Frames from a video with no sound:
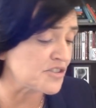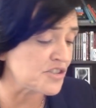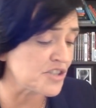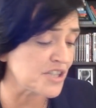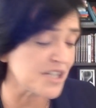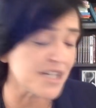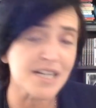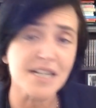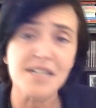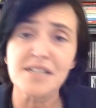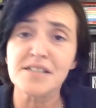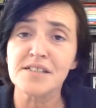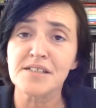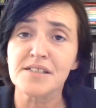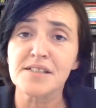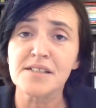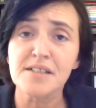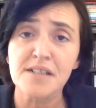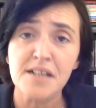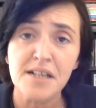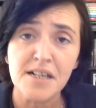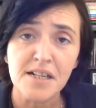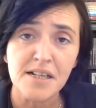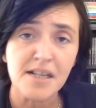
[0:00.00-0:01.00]
She
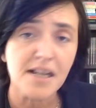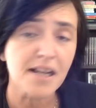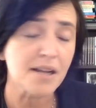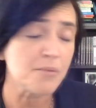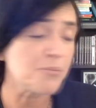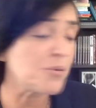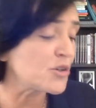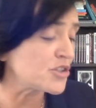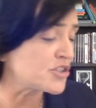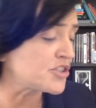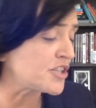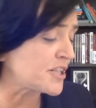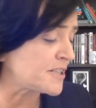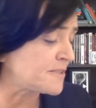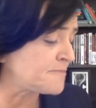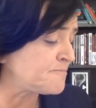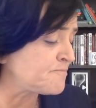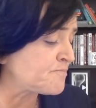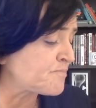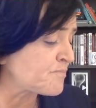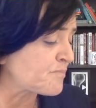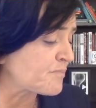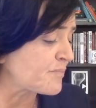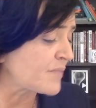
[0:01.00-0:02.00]
is
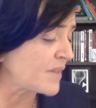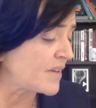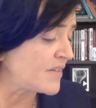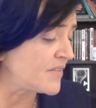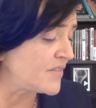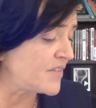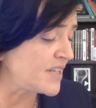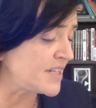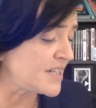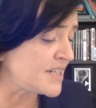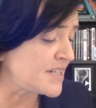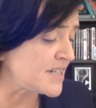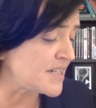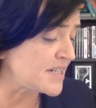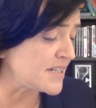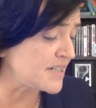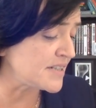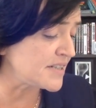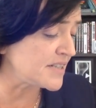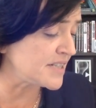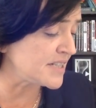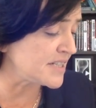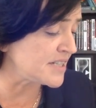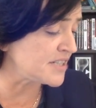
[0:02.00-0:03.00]
pushing
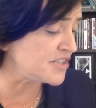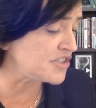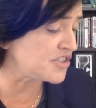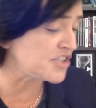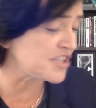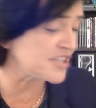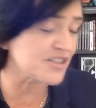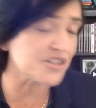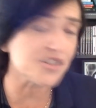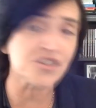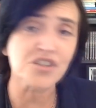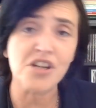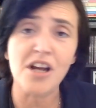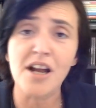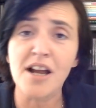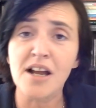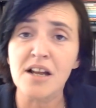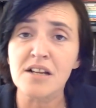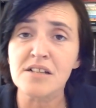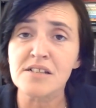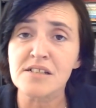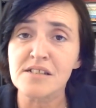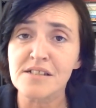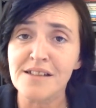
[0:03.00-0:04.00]
she is a
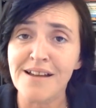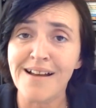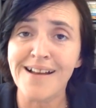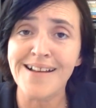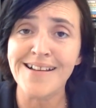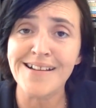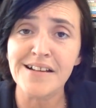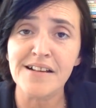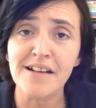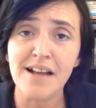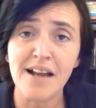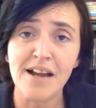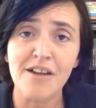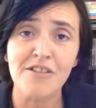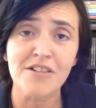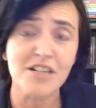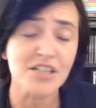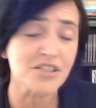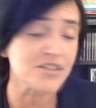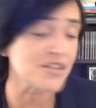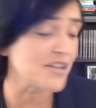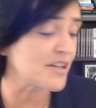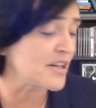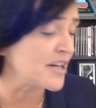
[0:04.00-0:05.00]
childlike
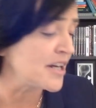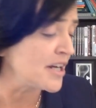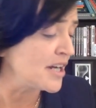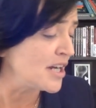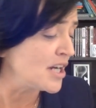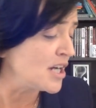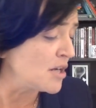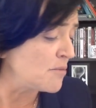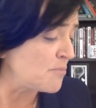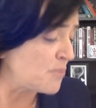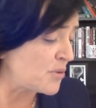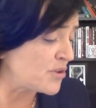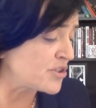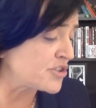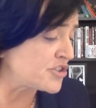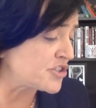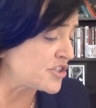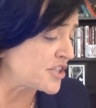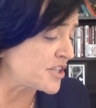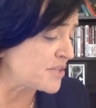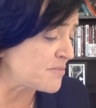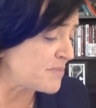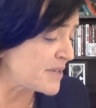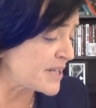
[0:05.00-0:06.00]
character
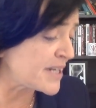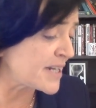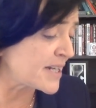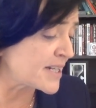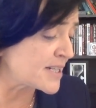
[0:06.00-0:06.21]
pushing, being